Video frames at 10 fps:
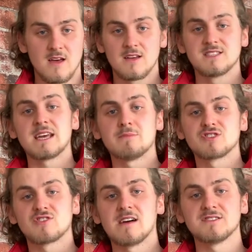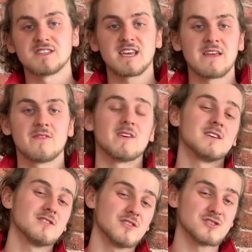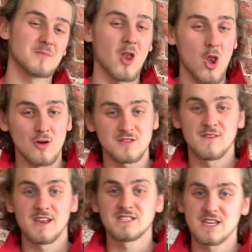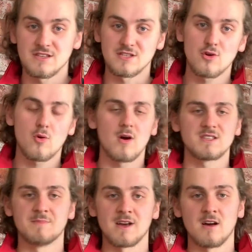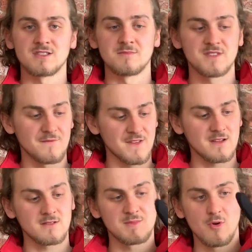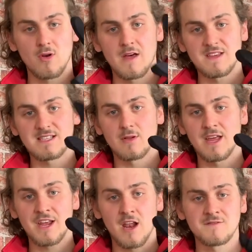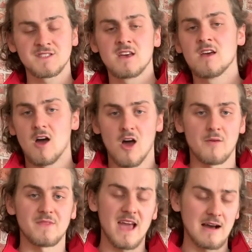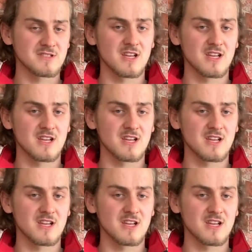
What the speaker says: Same with the trousers. Again, you're going to use up a lot of energy because it's quite a big item. Something small like these little inner gloves, the outer